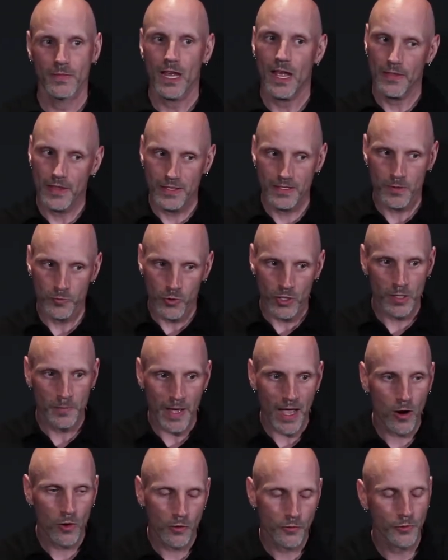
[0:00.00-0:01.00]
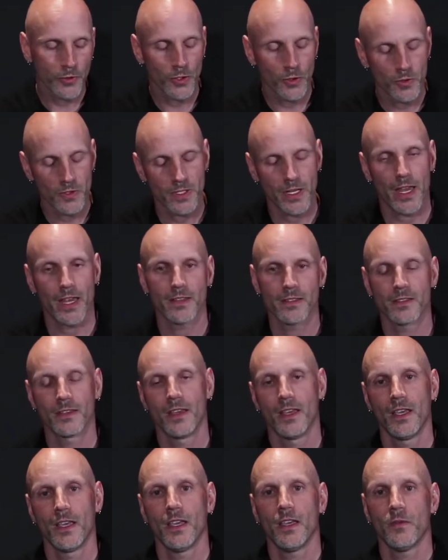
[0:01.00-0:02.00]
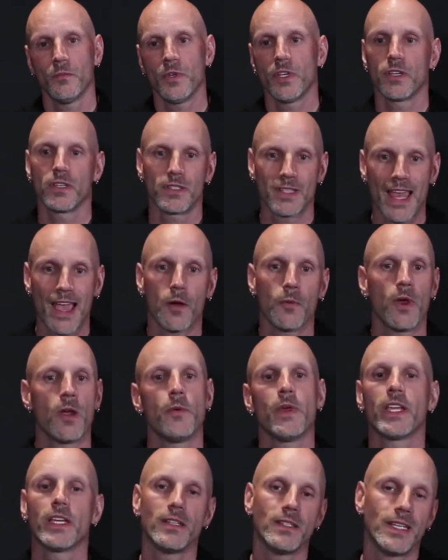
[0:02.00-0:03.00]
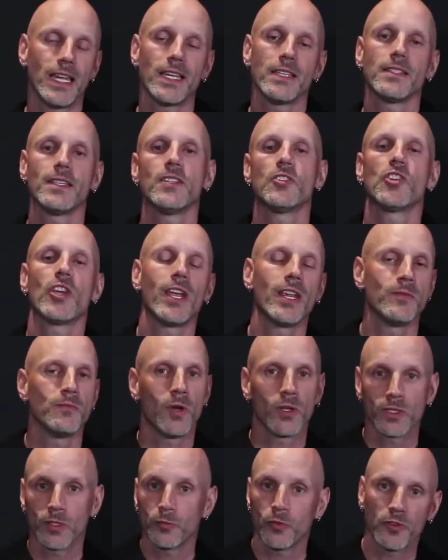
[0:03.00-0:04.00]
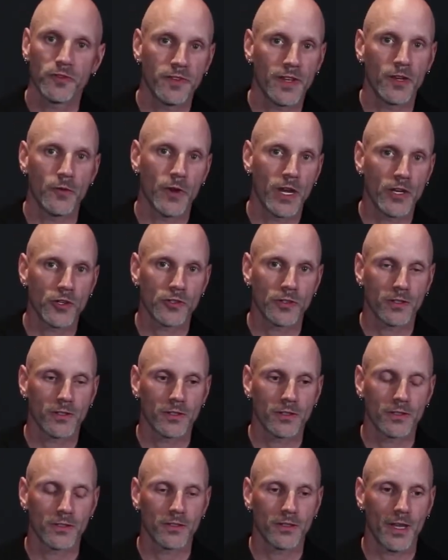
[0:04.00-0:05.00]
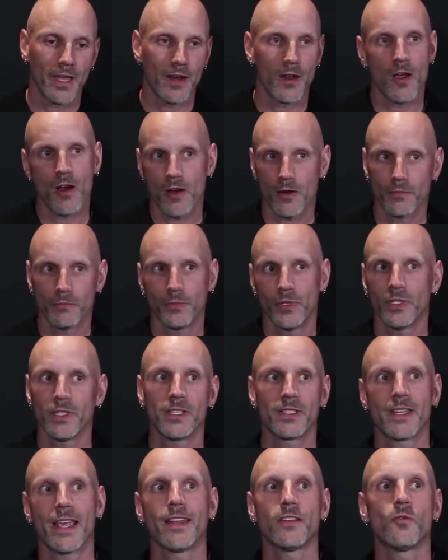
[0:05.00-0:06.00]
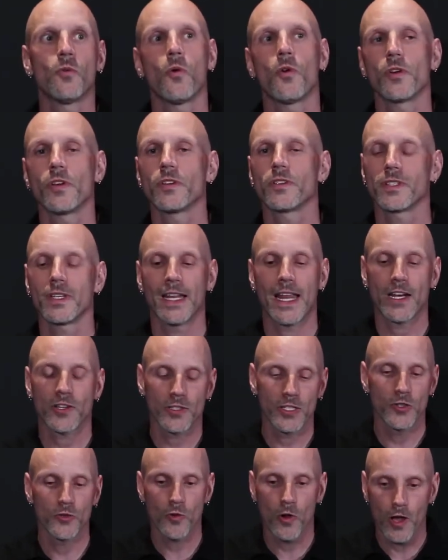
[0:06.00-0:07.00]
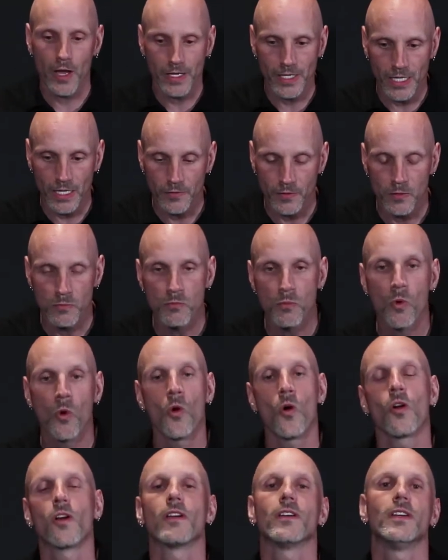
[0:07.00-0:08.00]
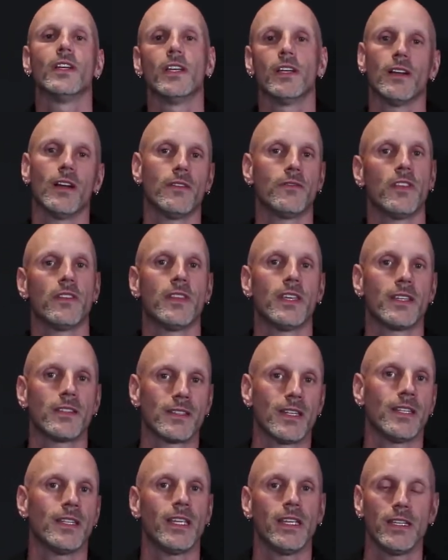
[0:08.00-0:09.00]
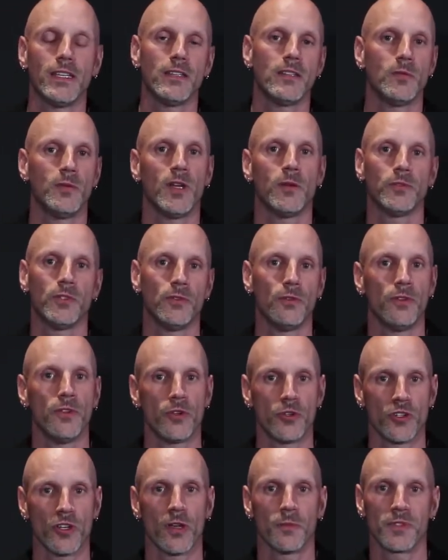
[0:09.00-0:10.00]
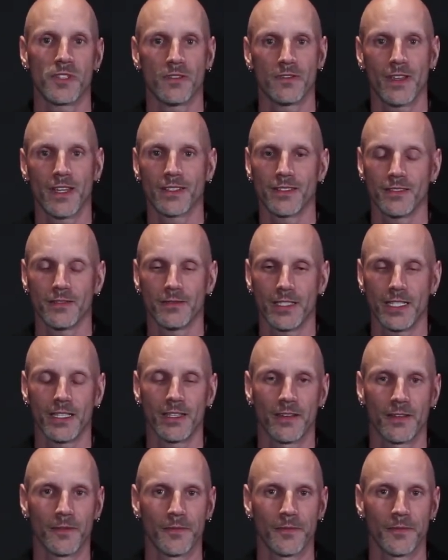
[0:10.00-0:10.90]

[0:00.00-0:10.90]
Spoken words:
And that's a pretty powerful use case, because that way we can daisy chain multiple federations, and our police headquarters can actually draw in even more of the things that they need to be able to do their jobs effectively.